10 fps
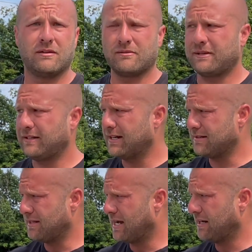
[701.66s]
what I mean? That is
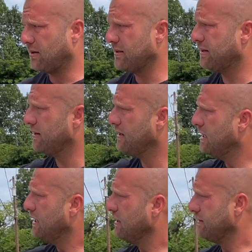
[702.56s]
not
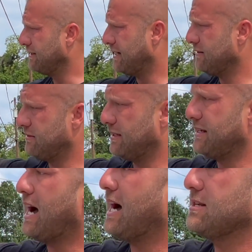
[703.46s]
the
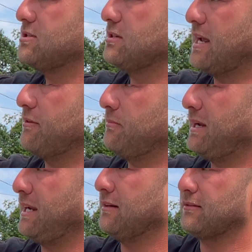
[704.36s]
Dodge. That would
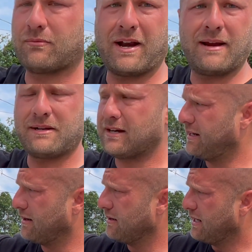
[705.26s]
mean the Ram down
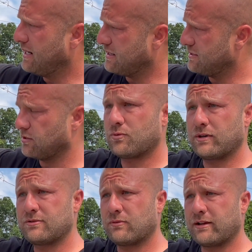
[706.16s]
there is a
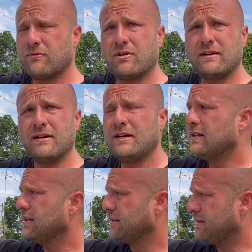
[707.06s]
2021.
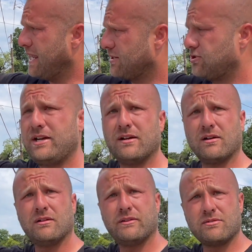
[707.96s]
Next
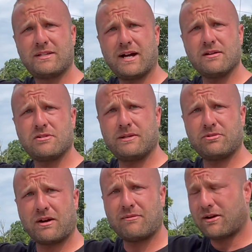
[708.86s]
year, those tires should be
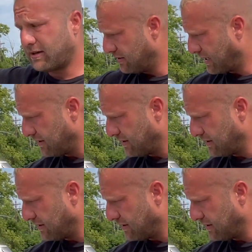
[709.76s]
dry rotted. Okay,